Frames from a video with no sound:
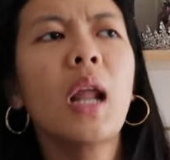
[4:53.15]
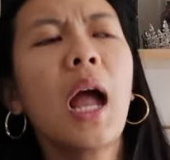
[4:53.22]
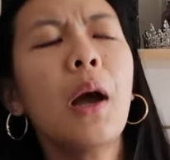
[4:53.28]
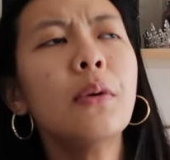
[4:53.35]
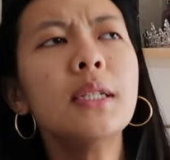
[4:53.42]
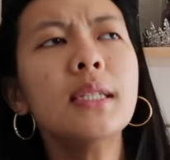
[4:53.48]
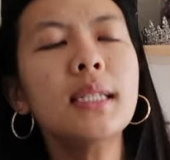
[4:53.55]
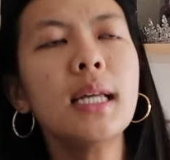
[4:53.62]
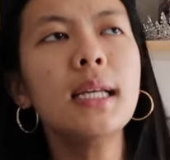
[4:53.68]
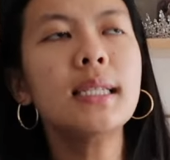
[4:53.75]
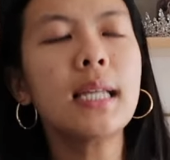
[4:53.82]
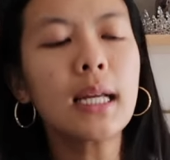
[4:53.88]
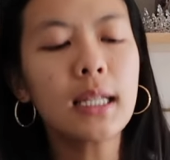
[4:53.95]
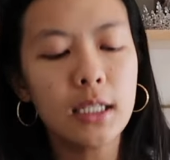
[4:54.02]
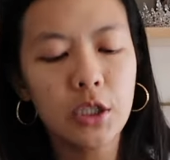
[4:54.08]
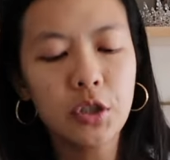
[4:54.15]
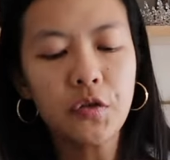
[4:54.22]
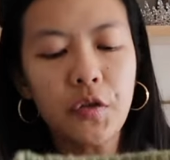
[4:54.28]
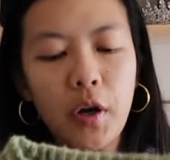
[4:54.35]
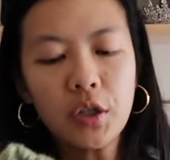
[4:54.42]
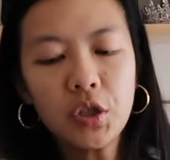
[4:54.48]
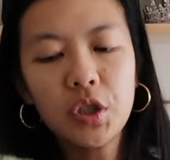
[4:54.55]
I wouldn't say exactly
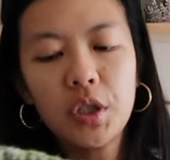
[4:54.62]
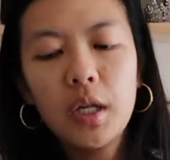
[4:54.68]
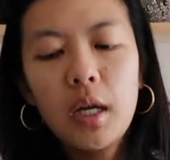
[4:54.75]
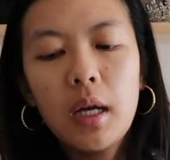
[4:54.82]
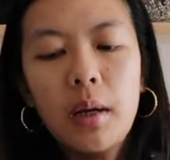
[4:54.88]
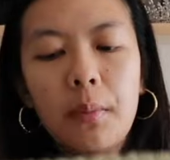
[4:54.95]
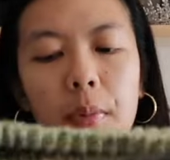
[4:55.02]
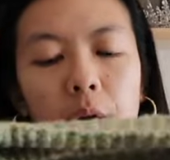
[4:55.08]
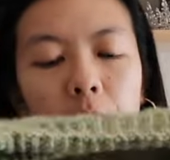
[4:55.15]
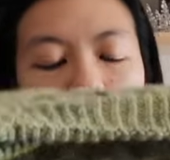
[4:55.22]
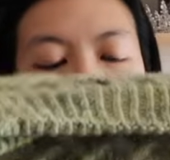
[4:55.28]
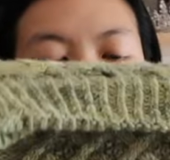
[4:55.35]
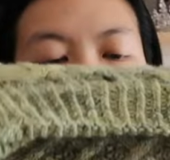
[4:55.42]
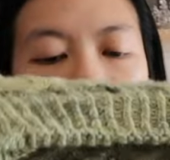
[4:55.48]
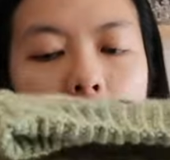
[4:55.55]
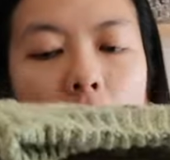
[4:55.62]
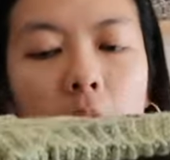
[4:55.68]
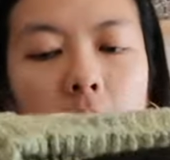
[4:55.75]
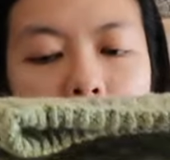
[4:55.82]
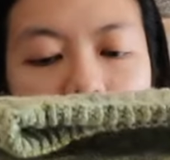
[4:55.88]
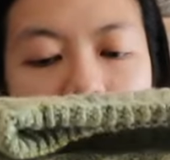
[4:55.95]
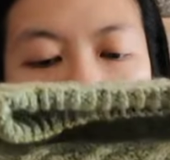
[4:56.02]
scrunched, but when I
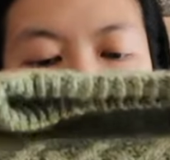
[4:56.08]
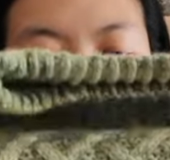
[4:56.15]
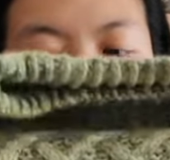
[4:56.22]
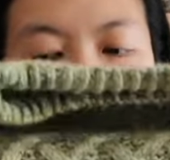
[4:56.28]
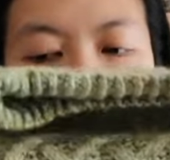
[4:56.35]
blocked it, it just